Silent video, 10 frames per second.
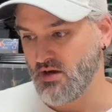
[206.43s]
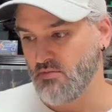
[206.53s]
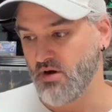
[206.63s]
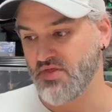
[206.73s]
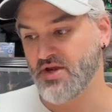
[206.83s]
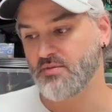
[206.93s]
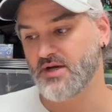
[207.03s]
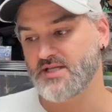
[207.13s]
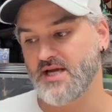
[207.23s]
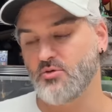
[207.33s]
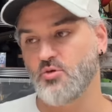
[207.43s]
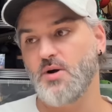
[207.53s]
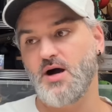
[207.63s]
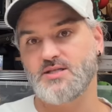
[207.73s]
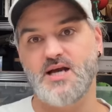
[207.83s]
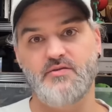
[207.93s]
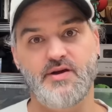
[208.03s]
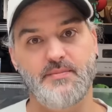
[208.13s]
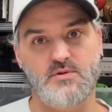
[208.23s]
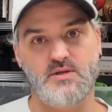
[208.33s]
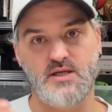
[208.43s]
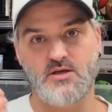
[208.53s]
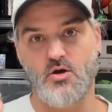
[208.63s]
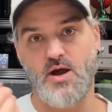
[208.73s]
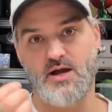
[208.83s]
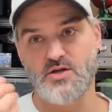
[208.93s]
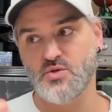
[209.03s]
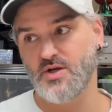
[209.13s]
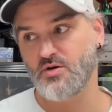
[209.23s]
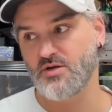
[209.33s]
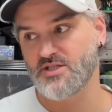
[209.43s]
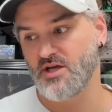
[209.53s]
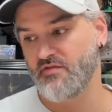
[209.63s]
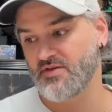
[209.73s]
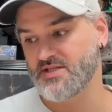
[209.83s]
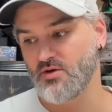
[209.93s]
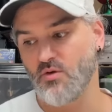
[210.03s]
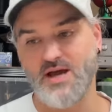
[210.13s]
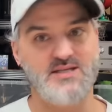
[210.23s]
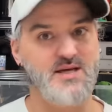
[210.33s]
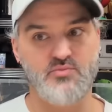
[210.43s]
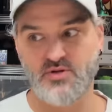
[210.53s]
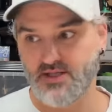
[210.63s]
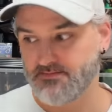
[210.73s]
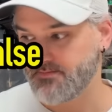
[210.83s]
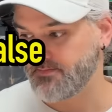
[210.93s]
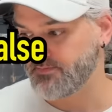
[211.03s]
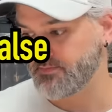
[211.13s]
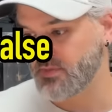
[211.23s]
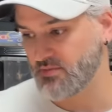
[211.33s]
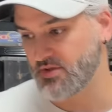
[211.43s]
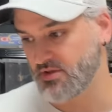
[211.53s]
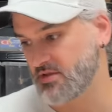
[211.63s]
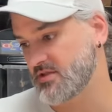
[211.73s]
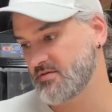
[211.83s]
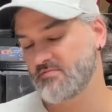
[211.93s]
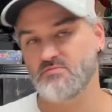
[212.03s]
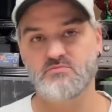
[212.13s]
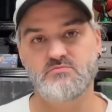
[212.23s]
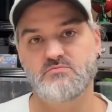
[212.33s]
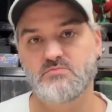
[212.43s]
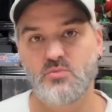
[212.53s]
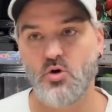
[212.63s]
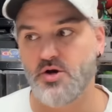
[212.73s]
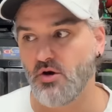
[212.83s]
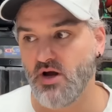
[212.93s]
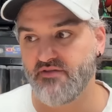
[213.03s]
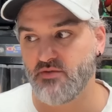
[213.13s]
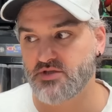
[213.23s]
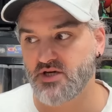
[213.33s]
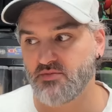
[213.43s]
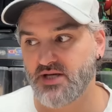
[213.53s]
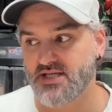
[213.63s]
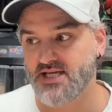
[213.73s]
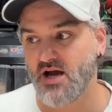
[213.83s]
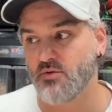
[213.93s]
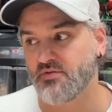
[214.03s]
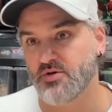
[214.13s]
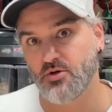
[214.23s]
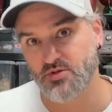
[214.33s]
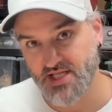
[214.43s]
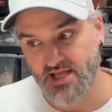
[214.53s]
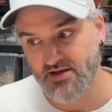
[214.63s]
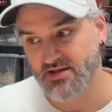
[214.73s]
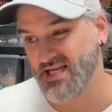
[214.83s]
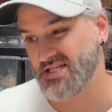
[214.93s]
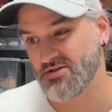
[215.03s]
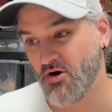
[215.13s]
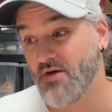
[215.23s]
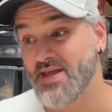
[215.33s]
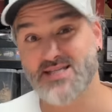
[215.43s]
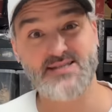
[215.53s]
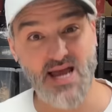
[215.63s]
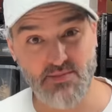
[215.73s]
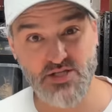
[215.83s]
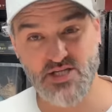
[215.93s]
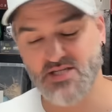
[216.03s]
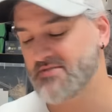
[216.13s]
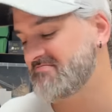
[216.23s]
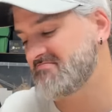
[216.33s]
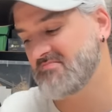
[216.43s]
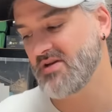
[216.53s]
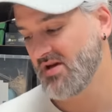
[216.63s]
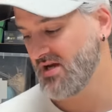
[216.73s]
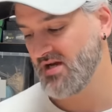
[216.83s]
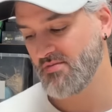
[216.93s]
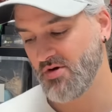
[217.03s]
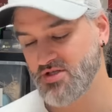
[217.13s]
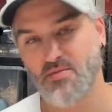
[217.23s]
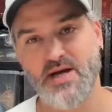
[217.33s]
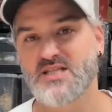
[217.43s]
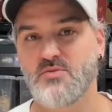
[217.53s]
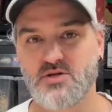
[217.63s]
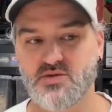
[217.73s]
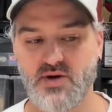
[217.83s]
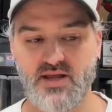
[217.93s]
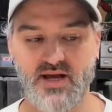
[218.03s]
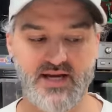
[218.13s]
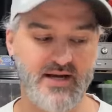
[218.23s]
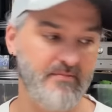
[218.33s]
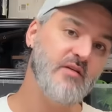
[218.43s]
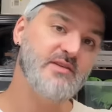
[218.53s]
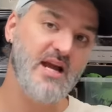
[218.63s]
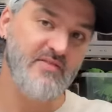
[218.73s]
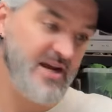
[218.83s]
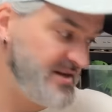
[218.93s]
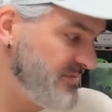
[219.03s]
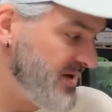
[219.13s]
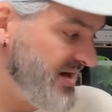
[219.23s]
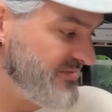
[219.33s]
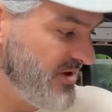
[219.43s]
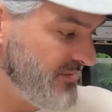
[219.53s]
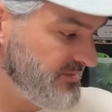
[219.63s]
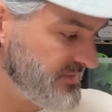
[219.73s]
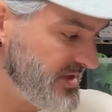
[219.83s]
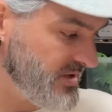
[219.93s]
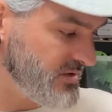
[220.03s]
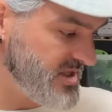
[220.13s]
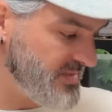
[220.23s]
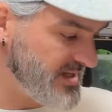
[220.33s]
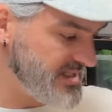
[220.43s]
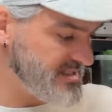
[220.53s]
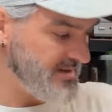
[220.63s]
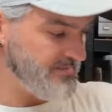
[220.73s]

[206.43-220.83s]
But I think I'm going to take all the parts out of it, the coat hangers, all that kind of stuff, and sell all that separately. Because why not? If it was a complete set, I would have put it all together. It's not. There's damages. Might as well maximise the way that I can. Gave Ada the bath bomb. And I also picked this up.